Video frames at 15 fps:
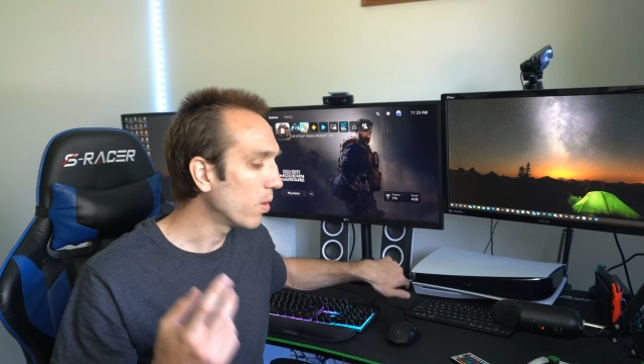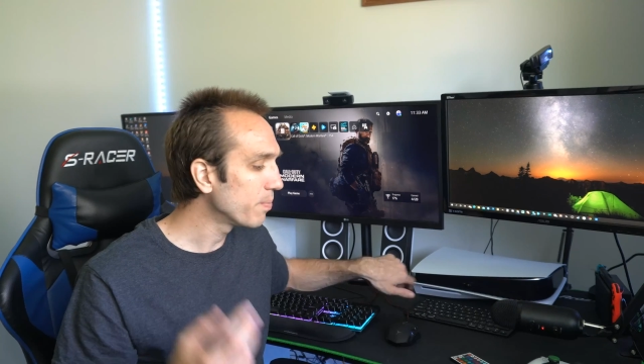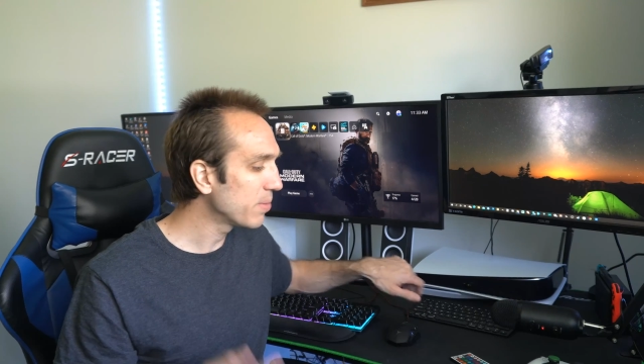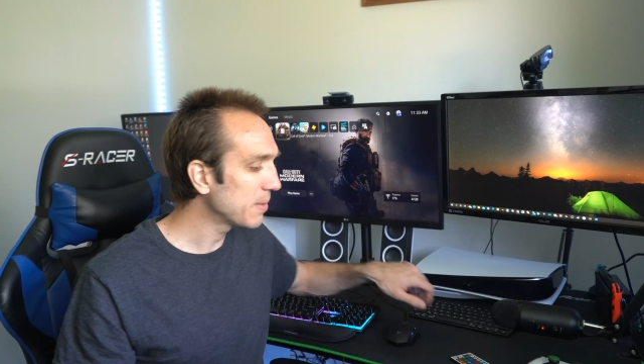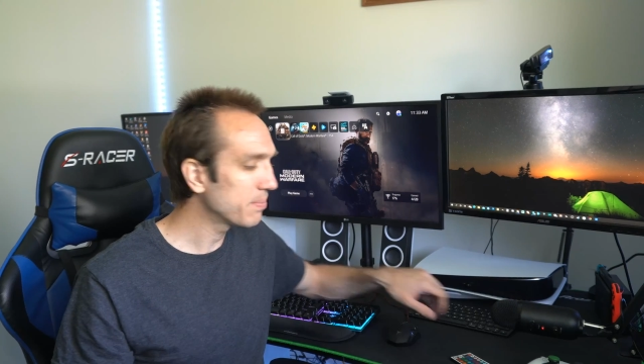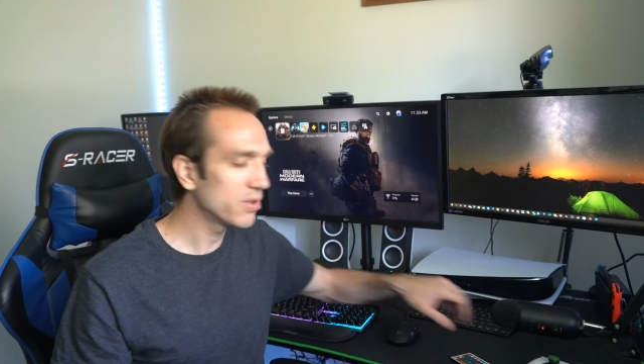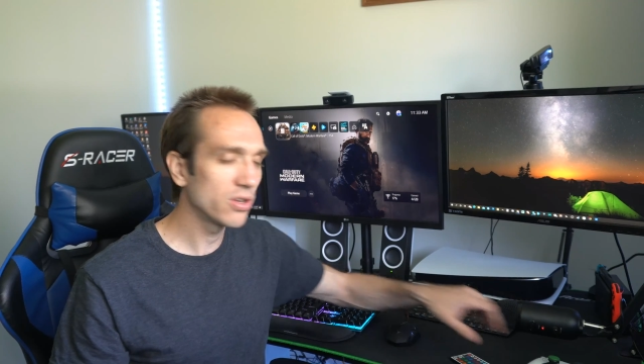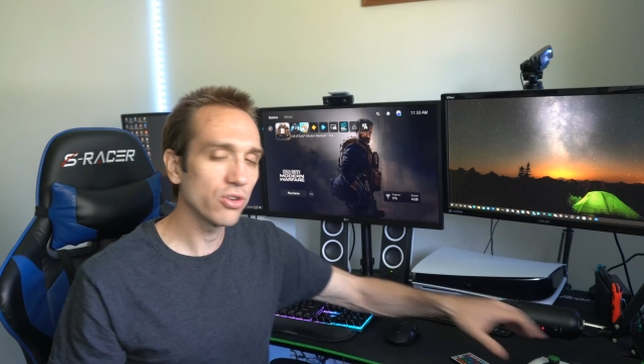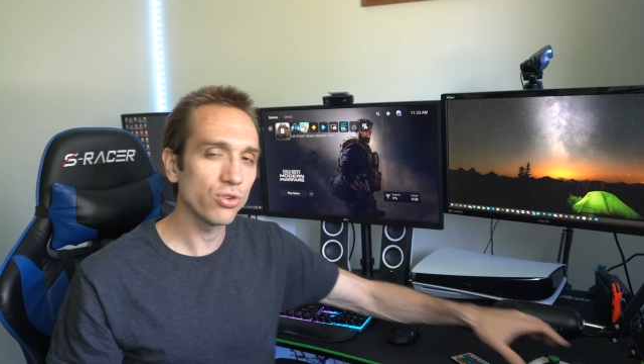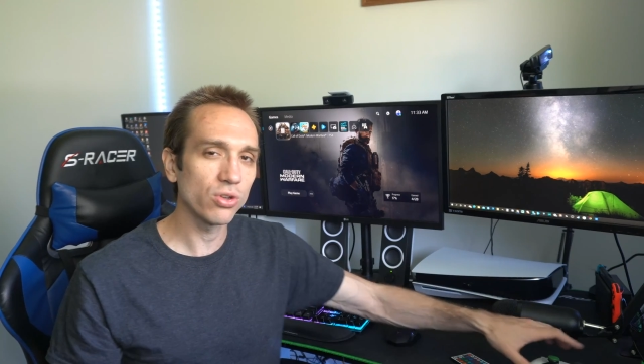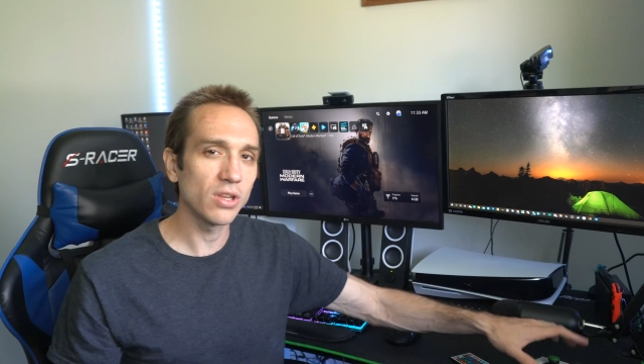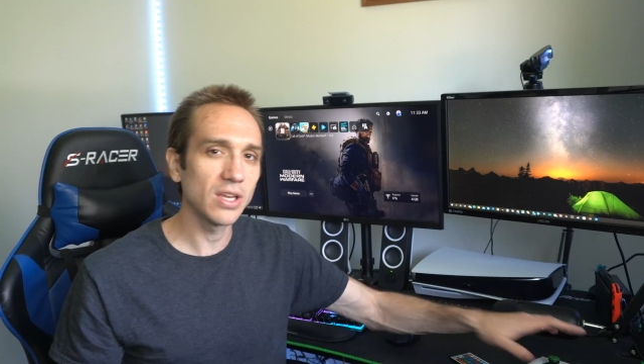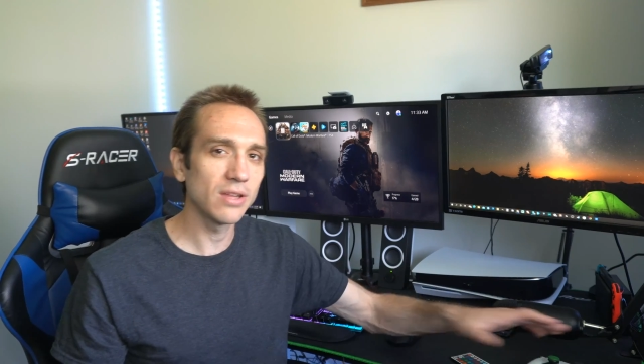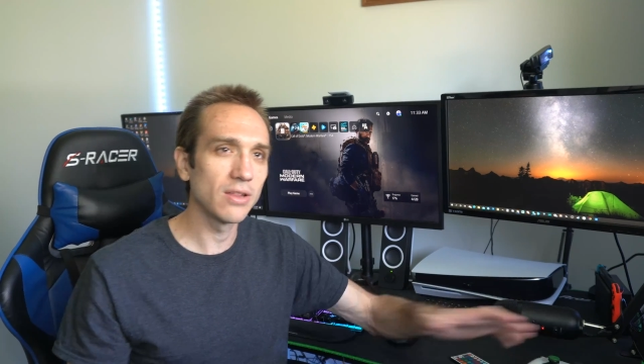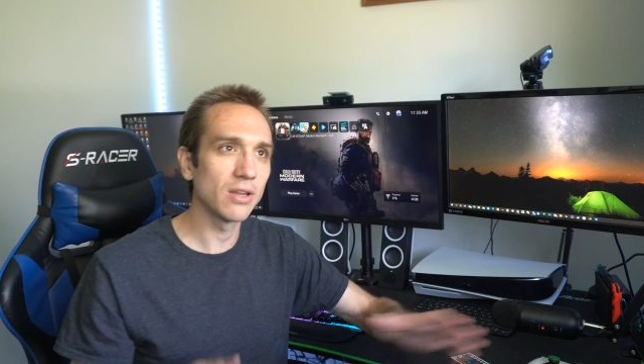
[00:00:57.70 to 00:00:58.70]
one beep
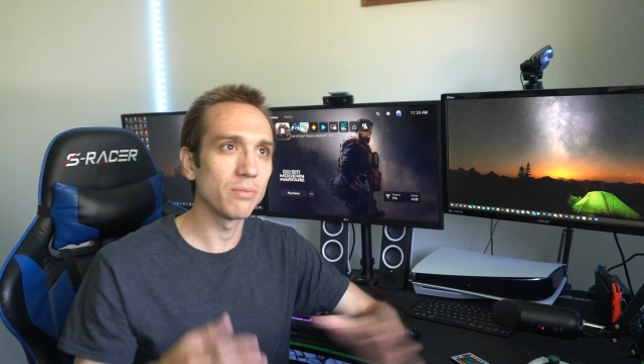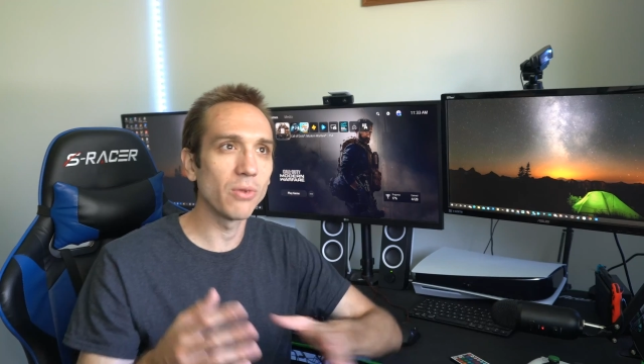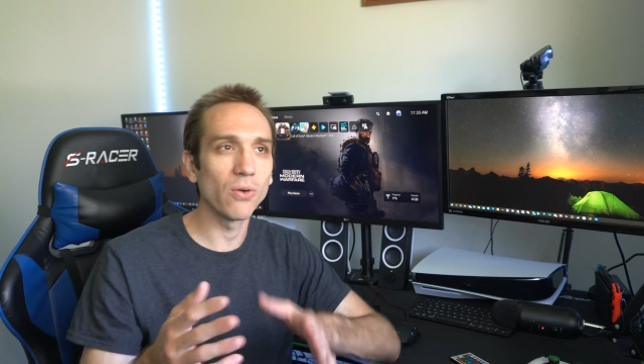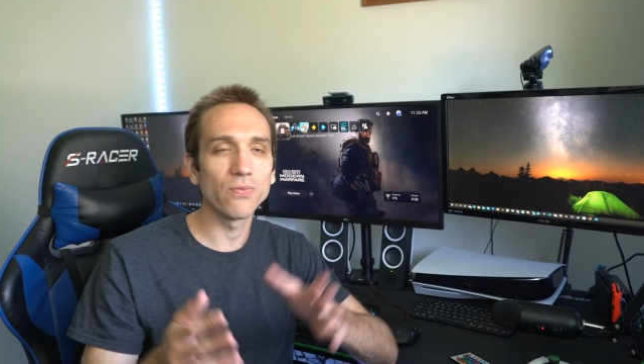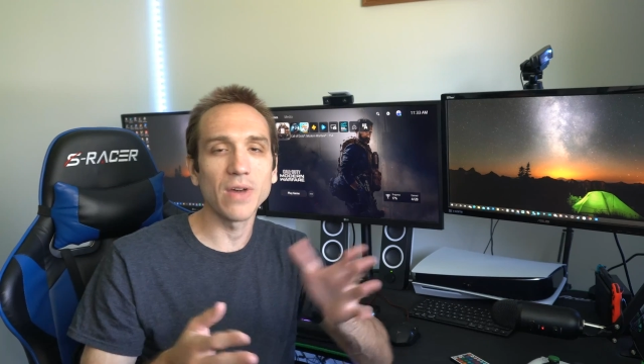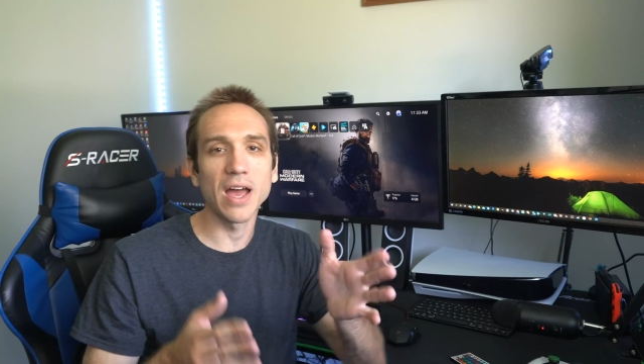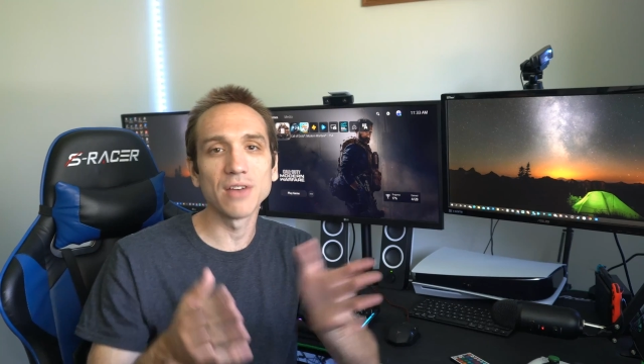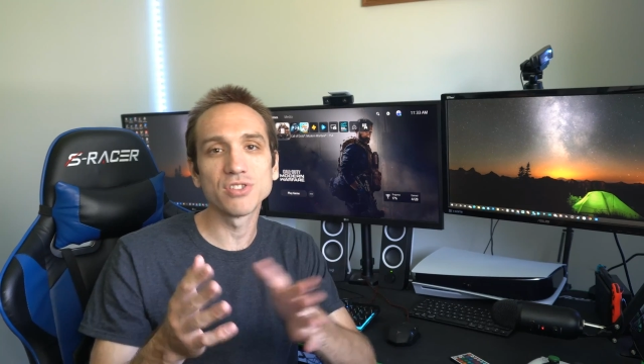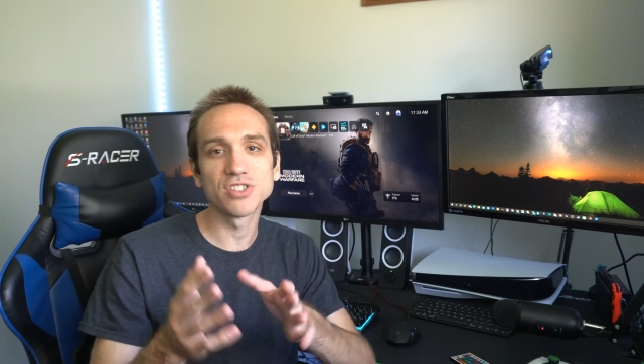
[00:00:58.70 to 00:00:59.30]
initially, then about five,